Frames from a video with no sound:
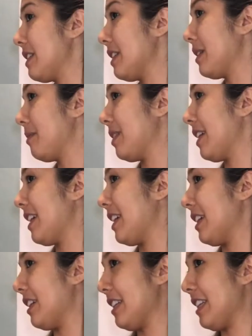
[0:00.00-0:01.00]
a little bit
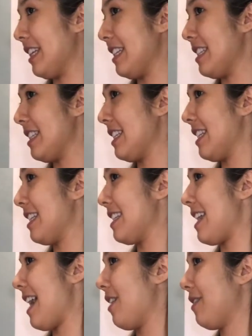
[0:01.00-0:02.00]
here that I see that is
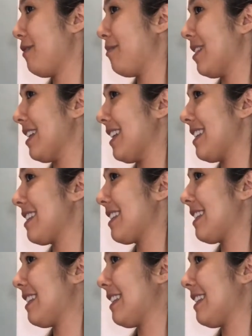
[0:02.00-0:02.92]
out of place.